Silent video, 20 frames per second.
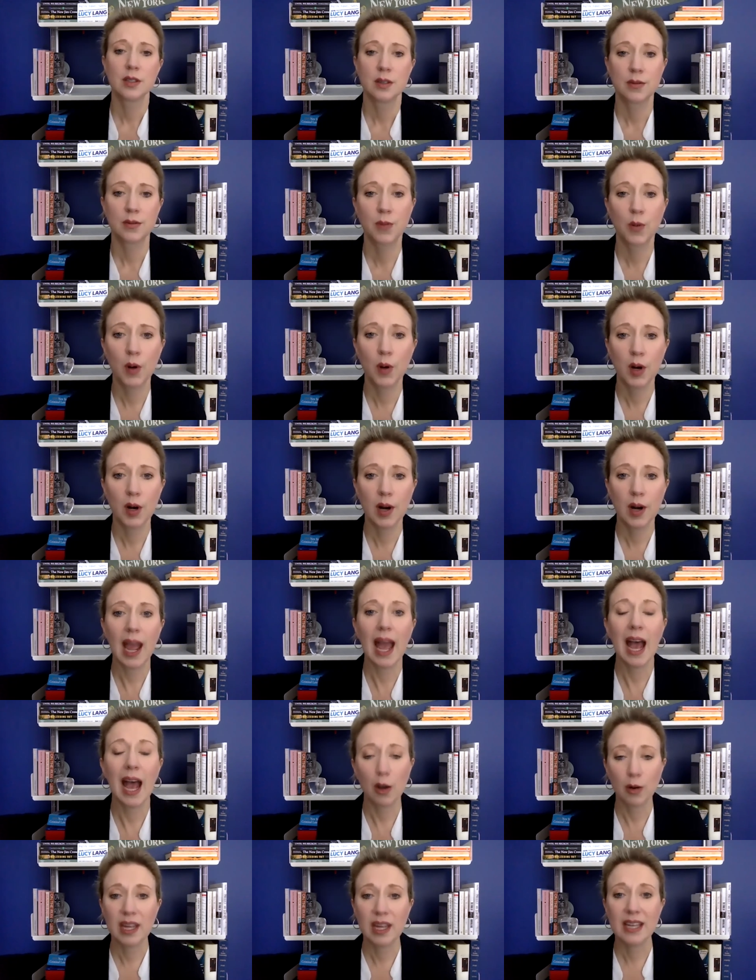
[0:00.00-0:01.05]
for
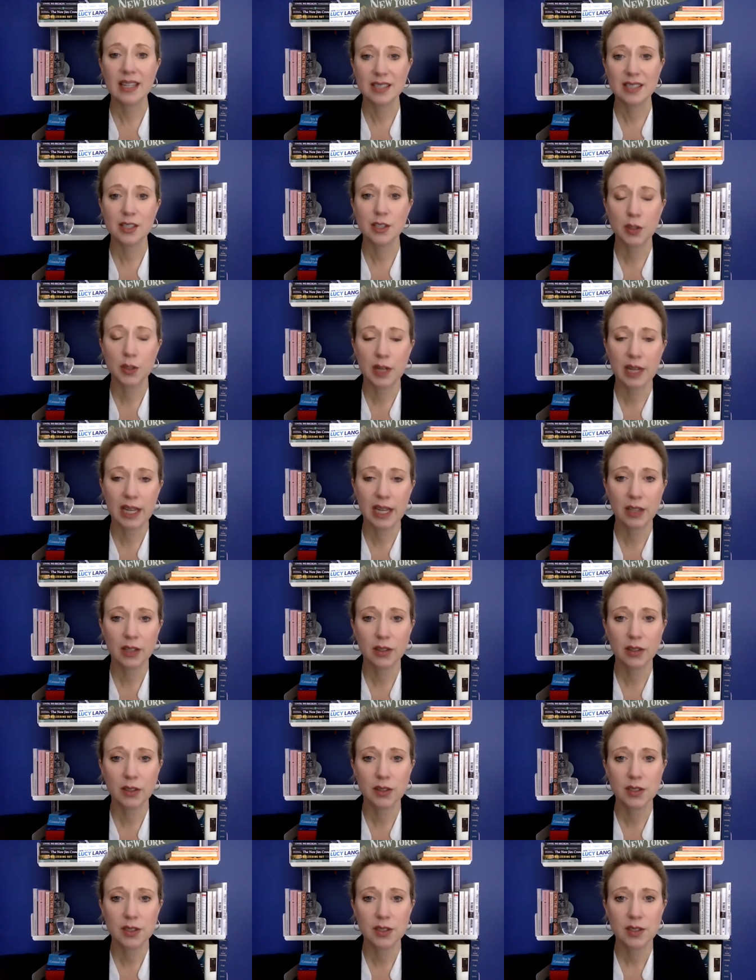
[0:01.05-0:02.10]
how cases are
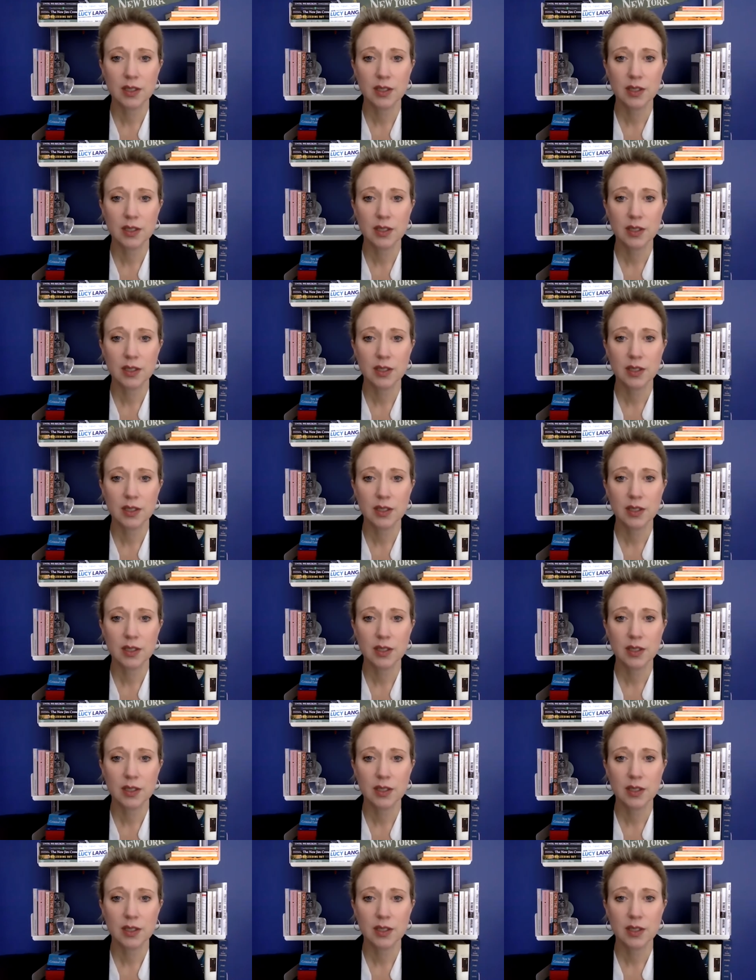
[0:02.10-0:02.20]
handled.